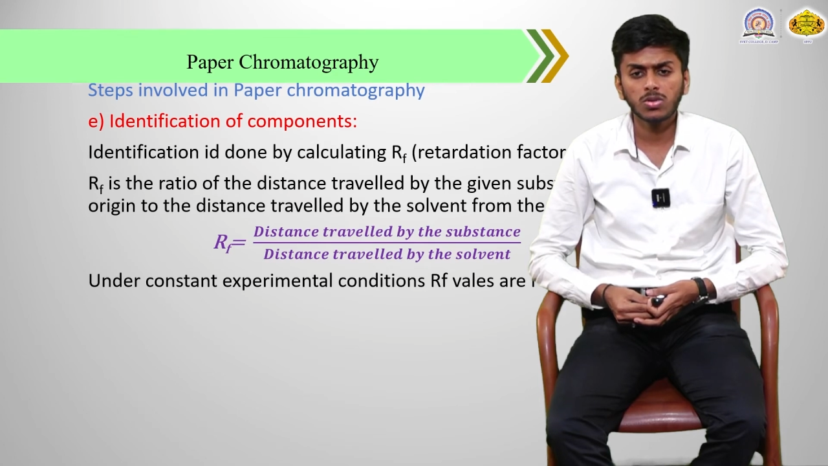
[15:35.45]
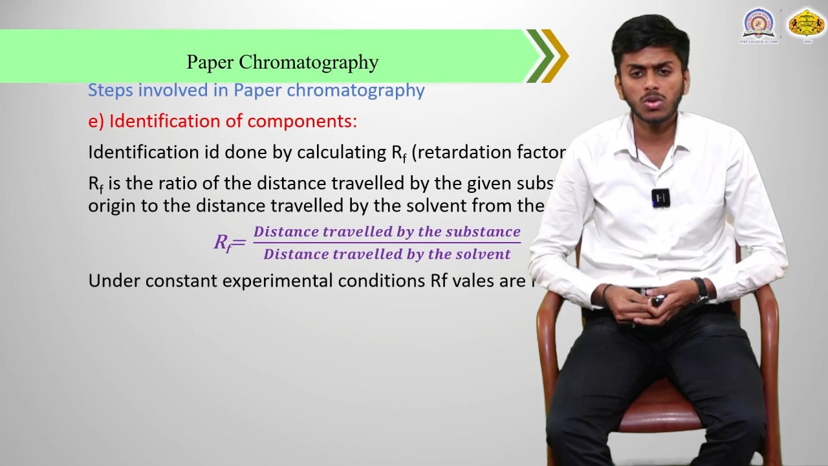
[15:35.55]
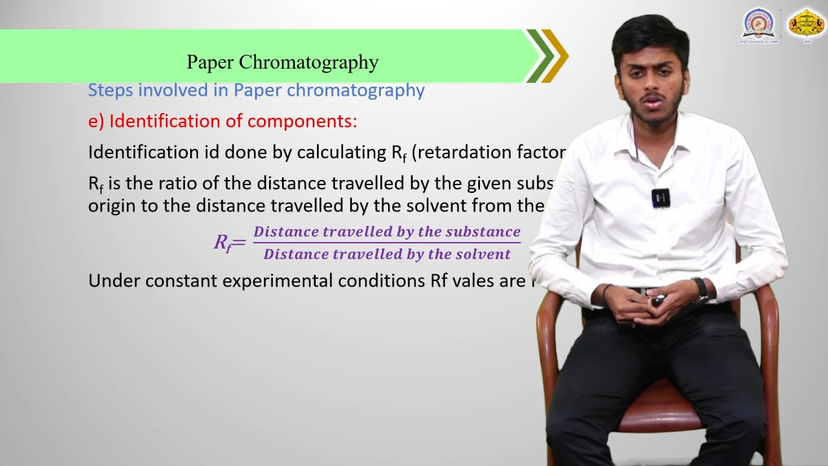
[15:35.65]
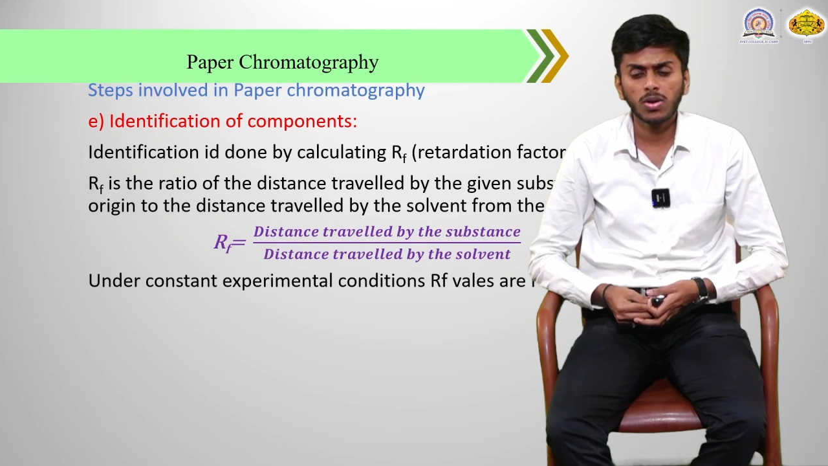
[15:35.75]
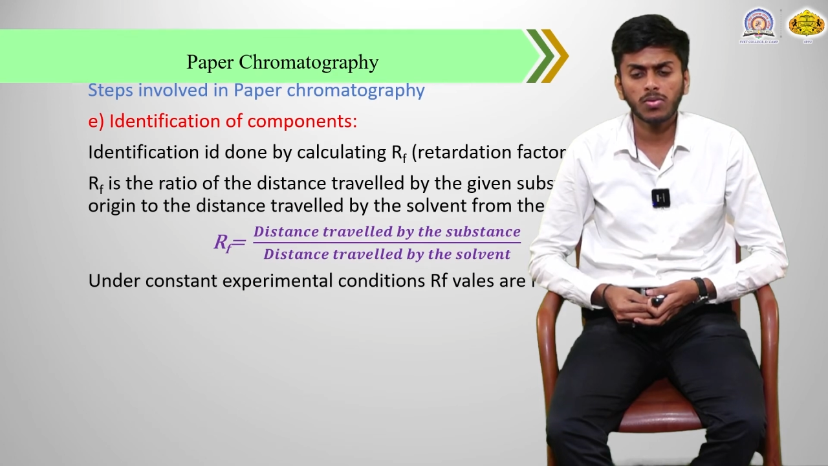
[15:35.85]
a
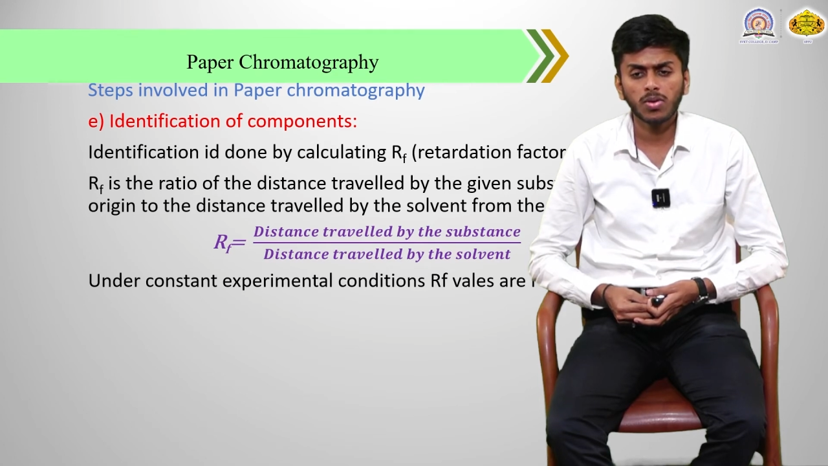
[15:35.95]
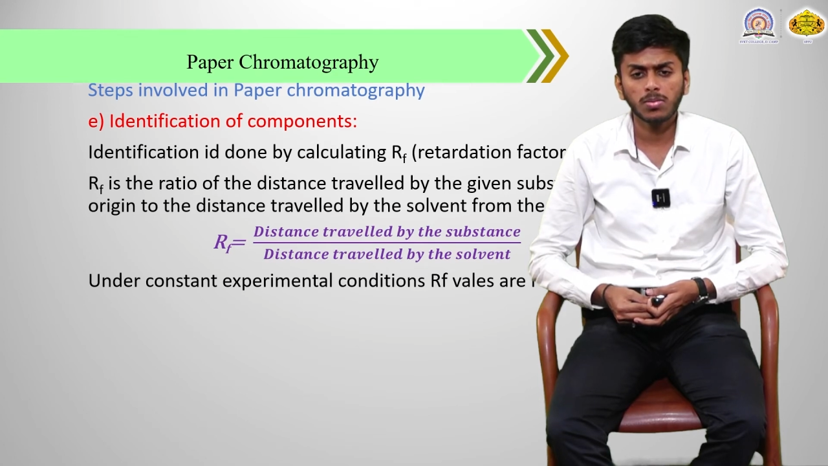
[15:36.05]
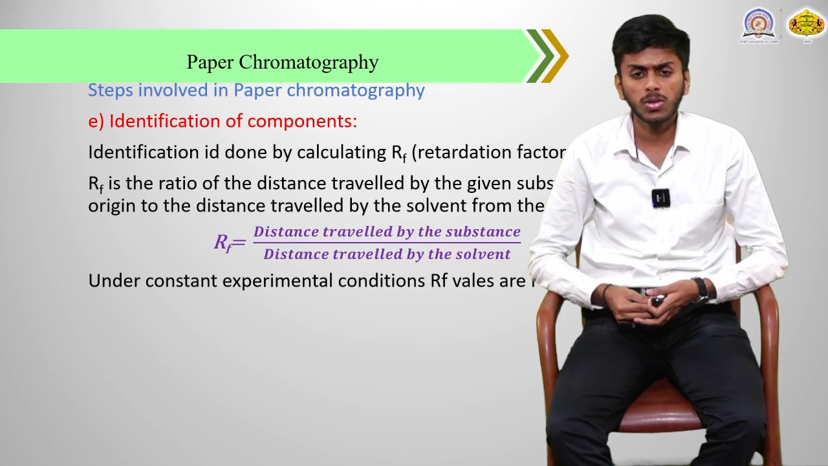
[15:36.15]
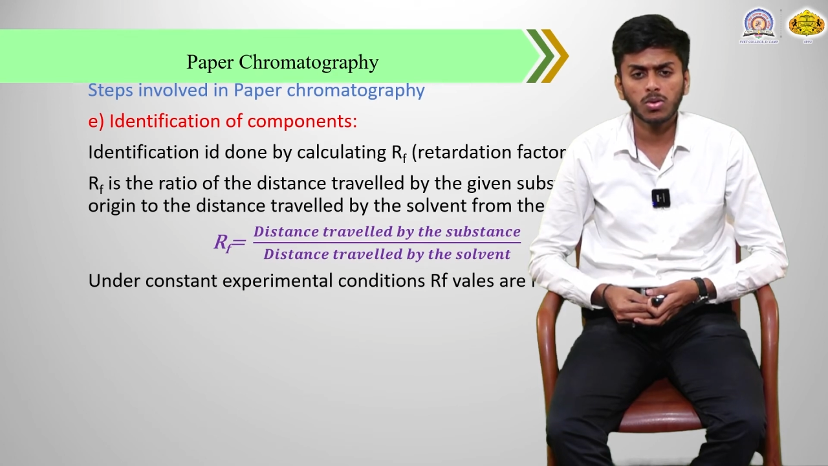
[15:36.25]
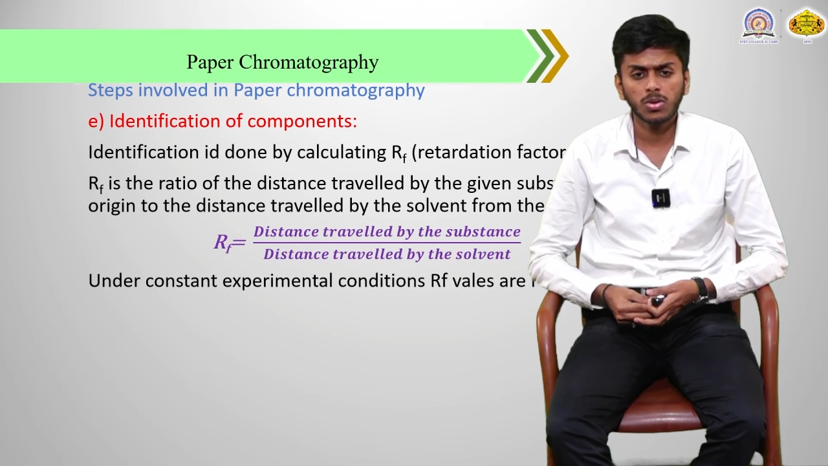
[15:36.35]
solvent
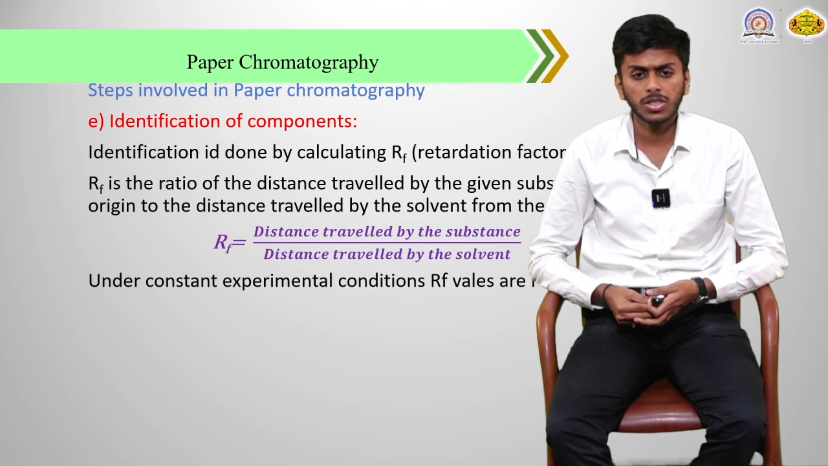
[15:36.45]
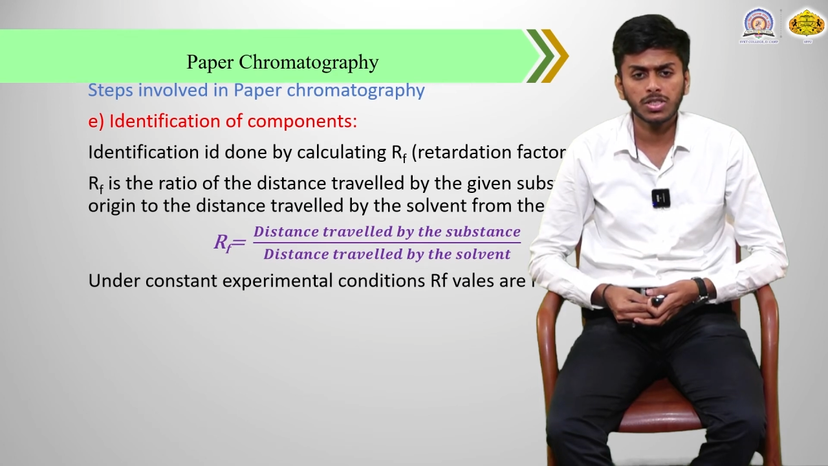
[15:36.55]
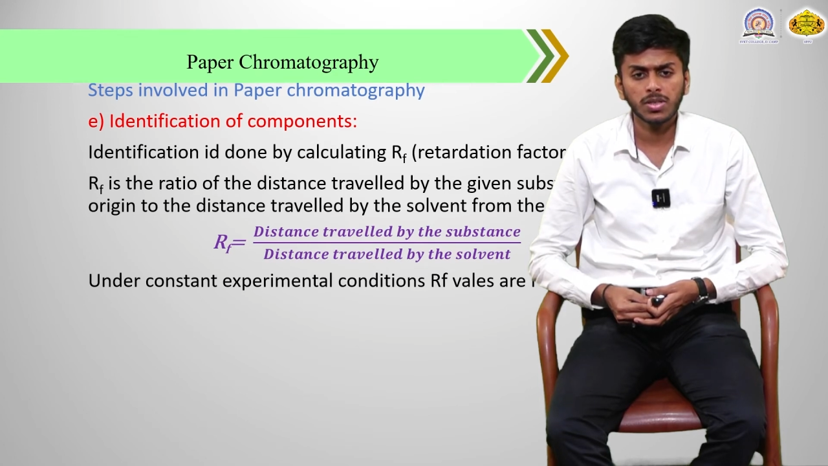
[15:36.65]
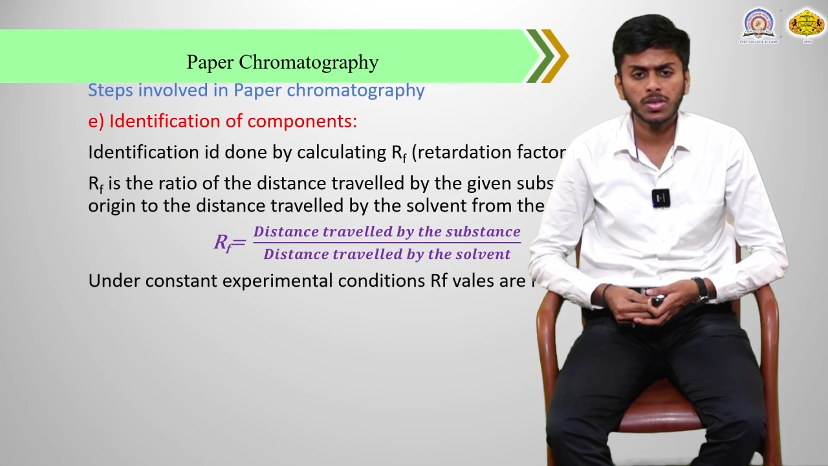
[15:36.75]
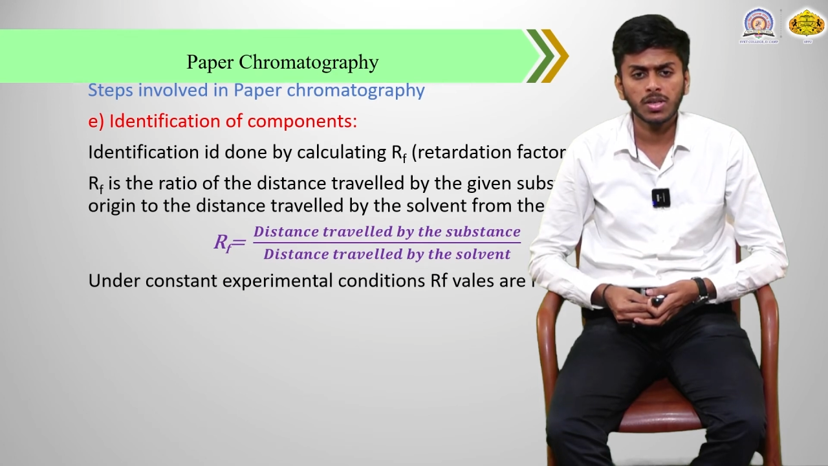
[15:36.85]
from the
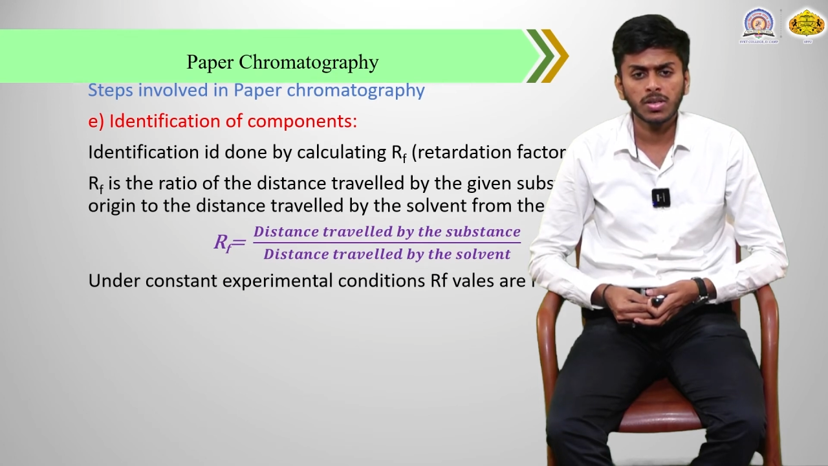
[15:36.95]
origin.